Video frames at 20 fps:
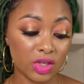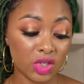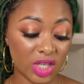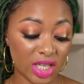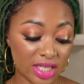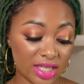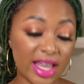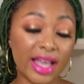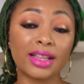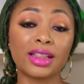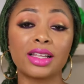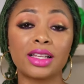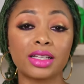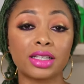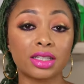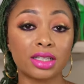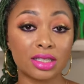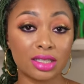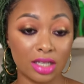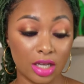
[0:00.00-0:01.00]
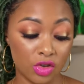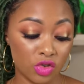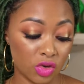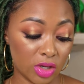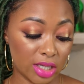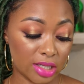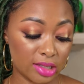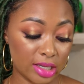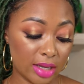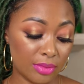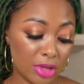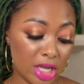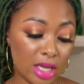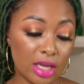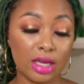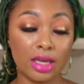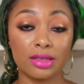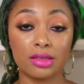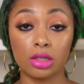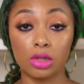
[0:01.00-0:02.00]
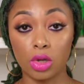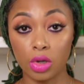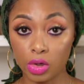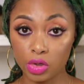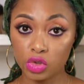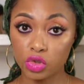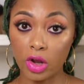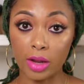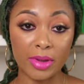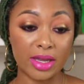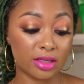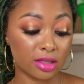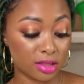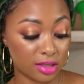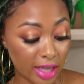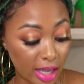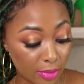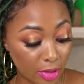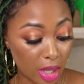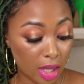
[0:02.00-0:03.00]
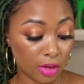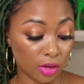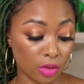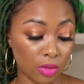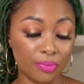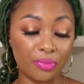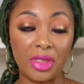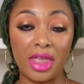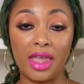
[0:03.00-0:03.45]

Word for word: It's exactly like the Cassandra, except it's a local strap, it has a top handle,